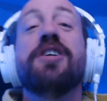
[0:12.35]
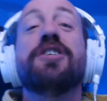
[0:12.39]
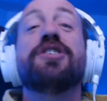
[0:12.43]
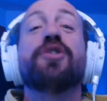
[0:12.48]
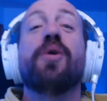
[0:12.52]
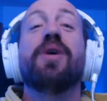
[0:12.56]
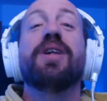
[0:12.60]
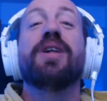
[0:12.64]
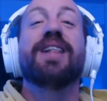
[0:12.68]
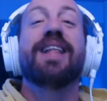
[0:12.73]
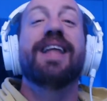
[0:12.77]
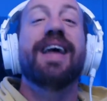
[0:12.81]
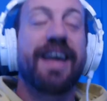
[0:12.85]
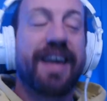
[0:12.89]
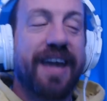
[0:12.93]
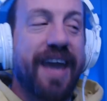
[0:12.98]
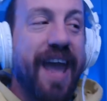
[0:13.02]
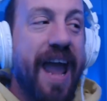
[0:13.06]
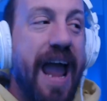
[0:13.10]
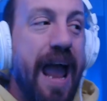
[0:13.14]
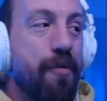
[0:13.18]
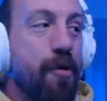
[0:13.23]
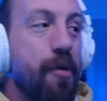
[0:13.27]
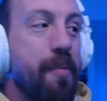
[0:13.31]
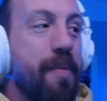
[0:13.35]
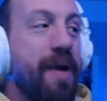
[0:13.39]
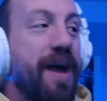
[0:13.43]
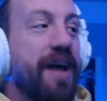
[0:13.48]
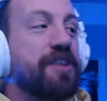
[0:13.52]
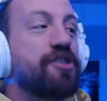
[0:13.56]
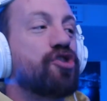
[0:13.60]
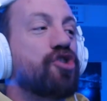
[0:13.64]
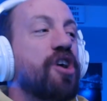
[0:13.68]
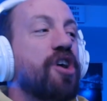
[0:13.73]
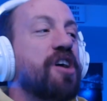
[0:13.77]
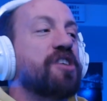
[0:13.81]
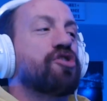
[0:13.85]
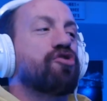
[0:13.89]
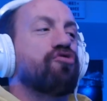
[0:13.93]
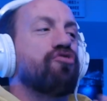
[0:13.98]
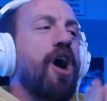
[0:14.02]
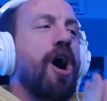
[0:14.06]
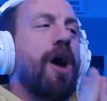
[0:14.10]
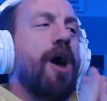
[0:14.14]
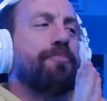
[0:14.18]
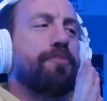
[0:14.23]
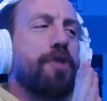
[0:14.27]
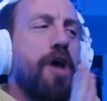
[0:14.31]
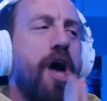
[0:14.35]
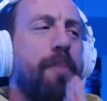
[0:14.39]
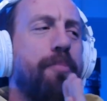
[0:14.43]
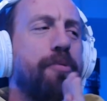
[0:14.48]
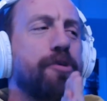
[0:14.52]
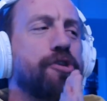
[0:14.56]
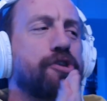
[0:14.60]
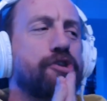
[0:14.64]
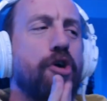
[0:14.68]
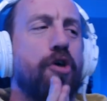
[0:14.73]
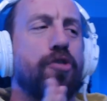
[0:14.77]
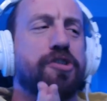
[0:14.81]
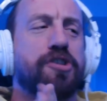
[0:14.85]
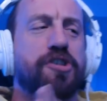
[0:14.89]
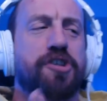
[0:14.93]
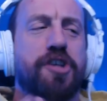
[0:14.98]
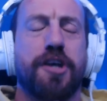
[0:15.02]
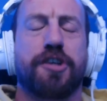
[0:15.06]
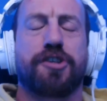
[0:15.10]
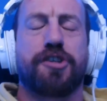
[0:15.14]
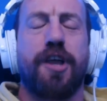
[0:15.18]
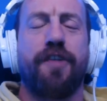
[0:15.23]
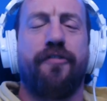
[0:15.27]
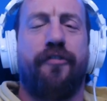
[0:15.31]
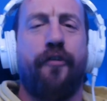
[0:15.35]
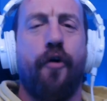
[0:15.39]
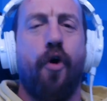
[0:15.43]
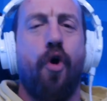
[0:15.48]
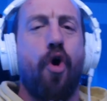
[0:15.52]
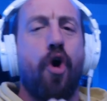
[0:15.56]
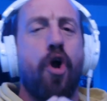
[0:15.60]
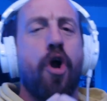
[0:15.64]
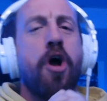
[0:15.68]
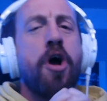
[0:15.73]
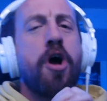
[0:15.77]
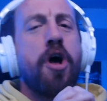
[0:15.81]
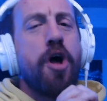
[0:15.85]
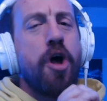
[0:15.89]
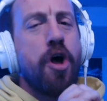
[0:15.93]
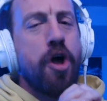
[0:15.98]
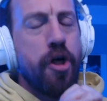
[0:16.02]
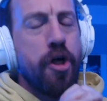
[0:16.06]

So Elite Cameraman just dropped episode 64